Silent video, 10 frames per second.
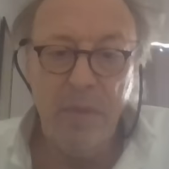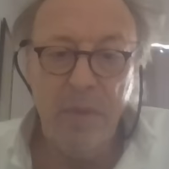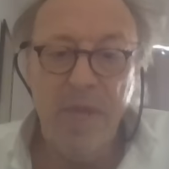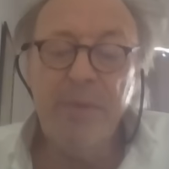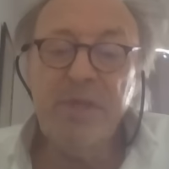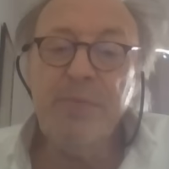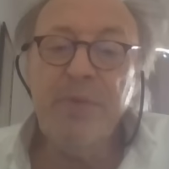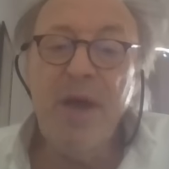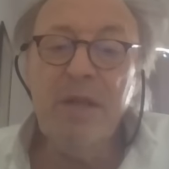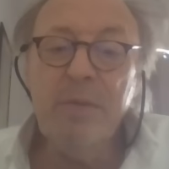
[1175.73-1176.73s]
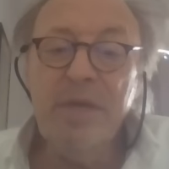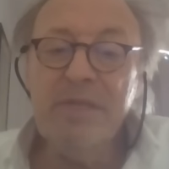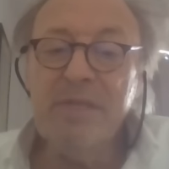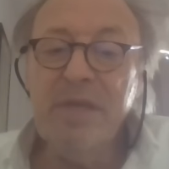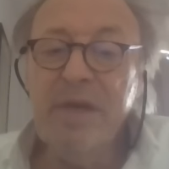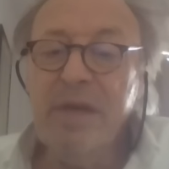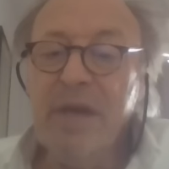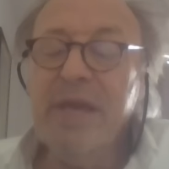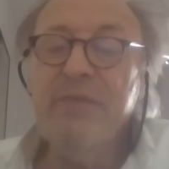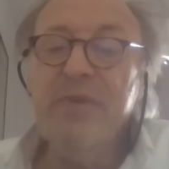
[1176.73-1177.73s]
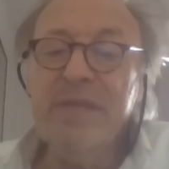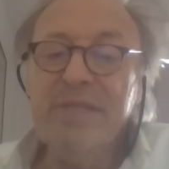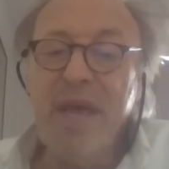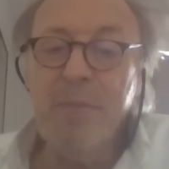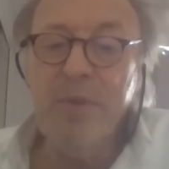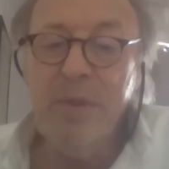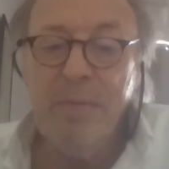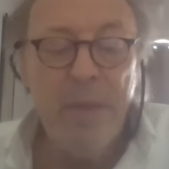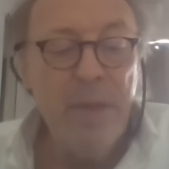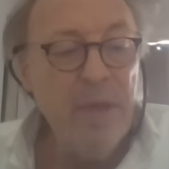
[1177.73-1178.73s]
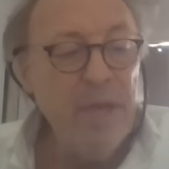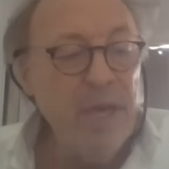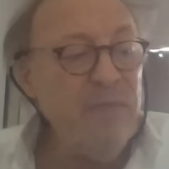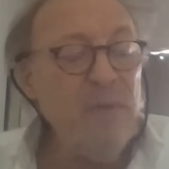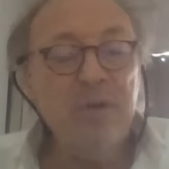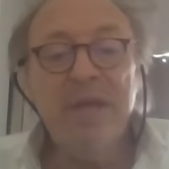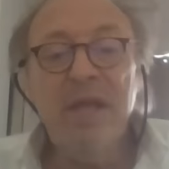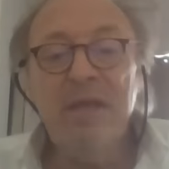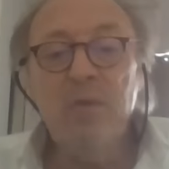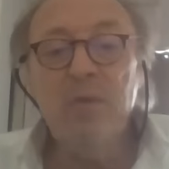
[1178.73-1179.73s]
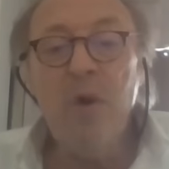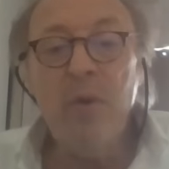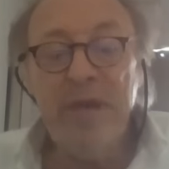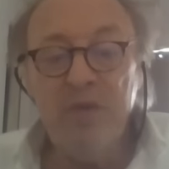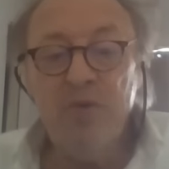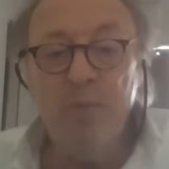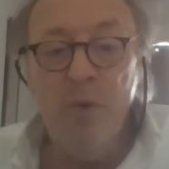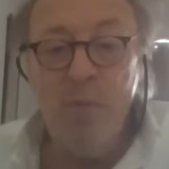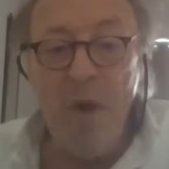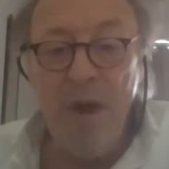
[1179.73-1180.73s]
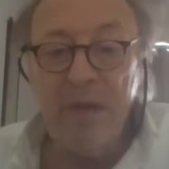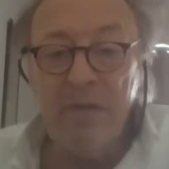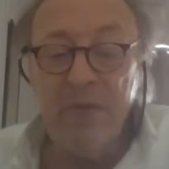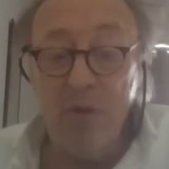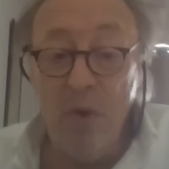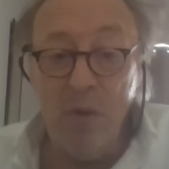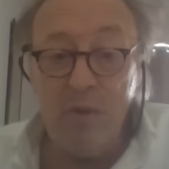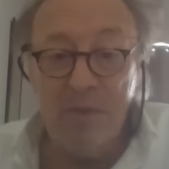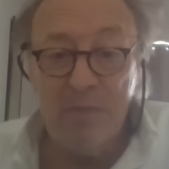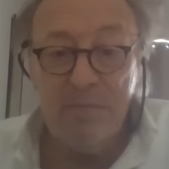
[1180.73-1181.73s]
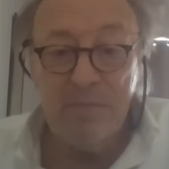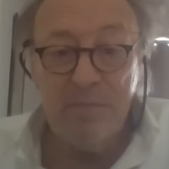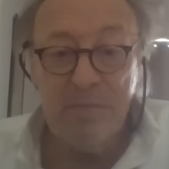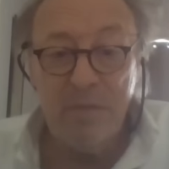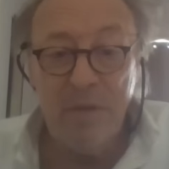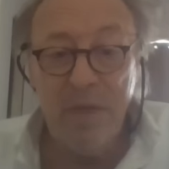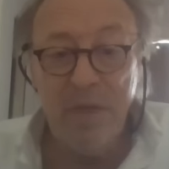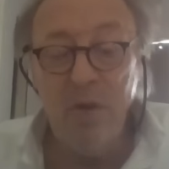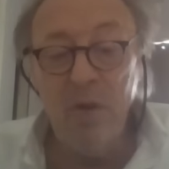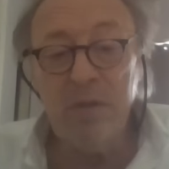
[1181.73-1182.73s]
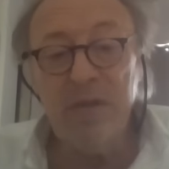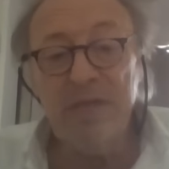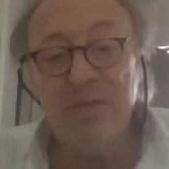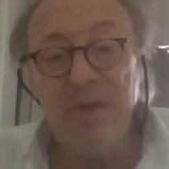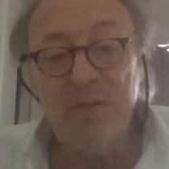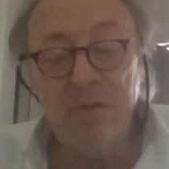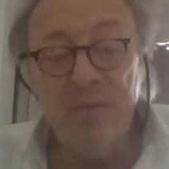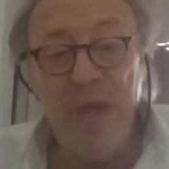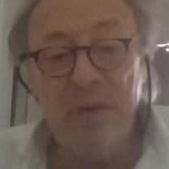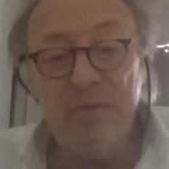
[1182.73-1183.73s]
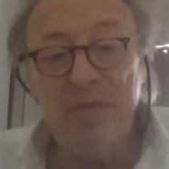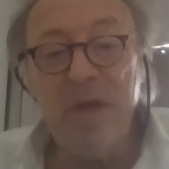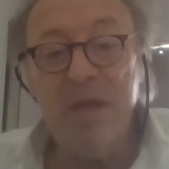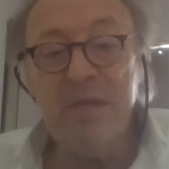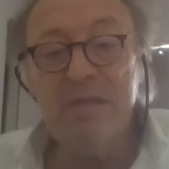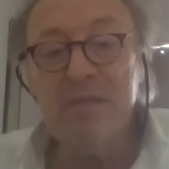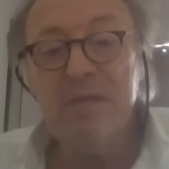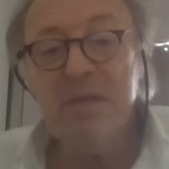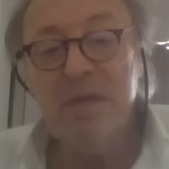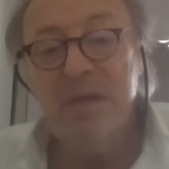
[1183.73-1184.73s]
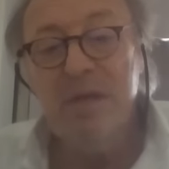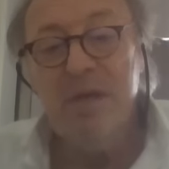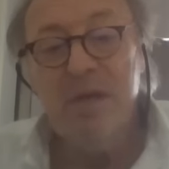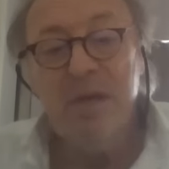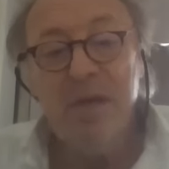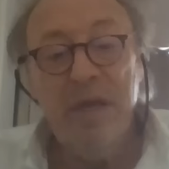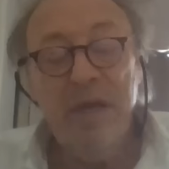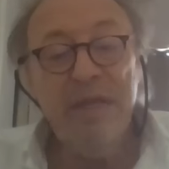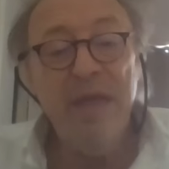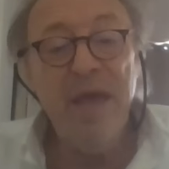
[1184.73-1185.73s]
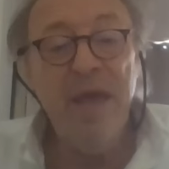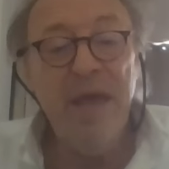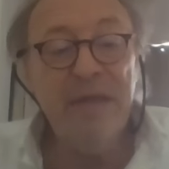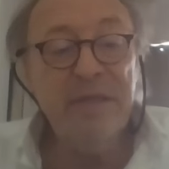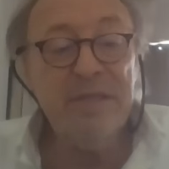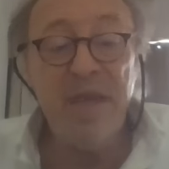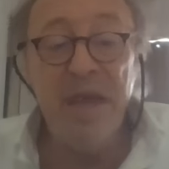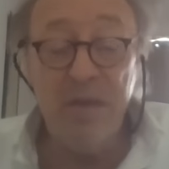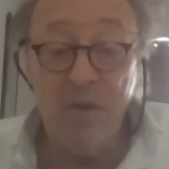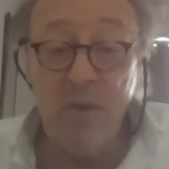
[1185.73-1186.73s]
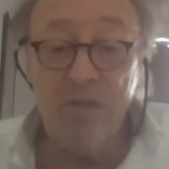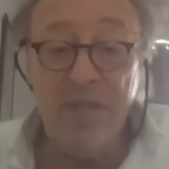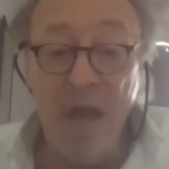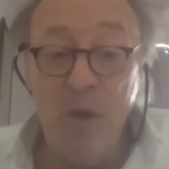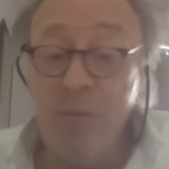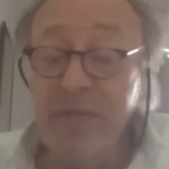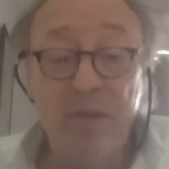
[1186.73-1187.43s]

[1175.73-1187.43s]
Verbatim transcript: Yeah, but the problem is, uh, I'll give you an example. If I would tell you we're going into a bull market for gold, and gold is around two thousand dollars, and then the cycle goes down, but they